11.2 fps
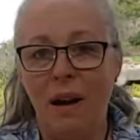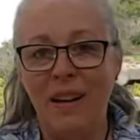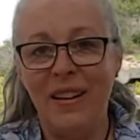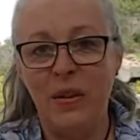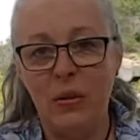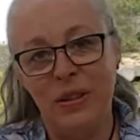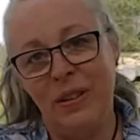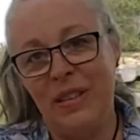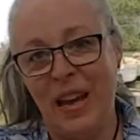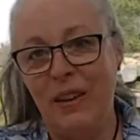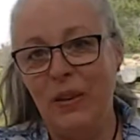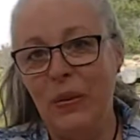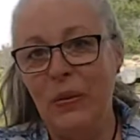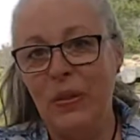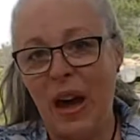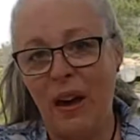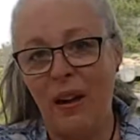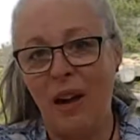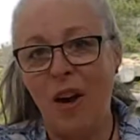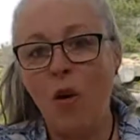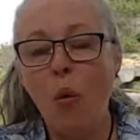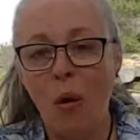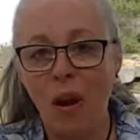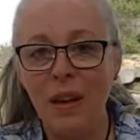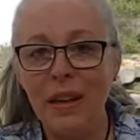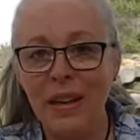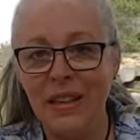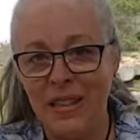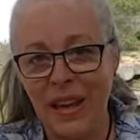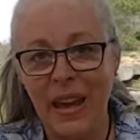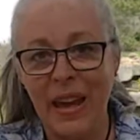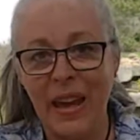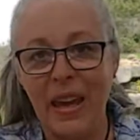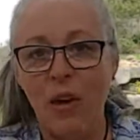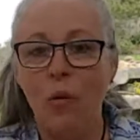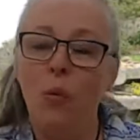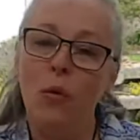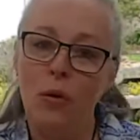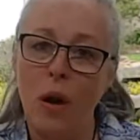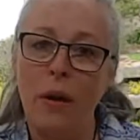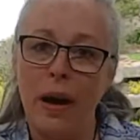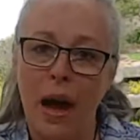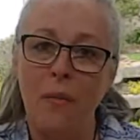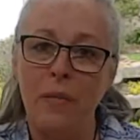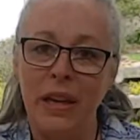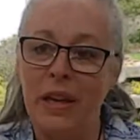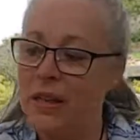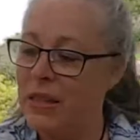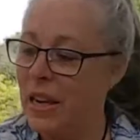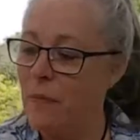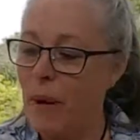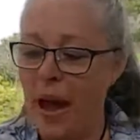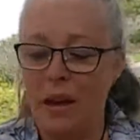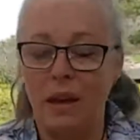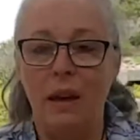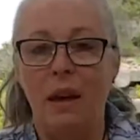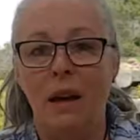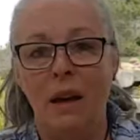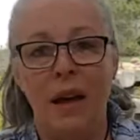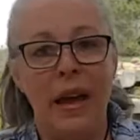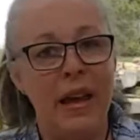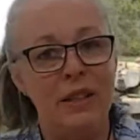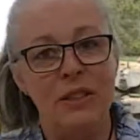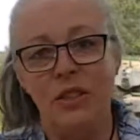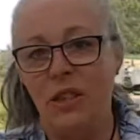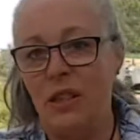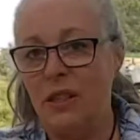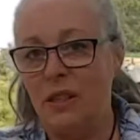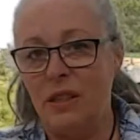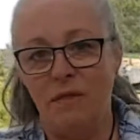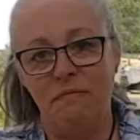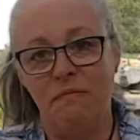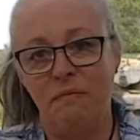I can also tell you that a quality tea will not come in a tea bag. It's just,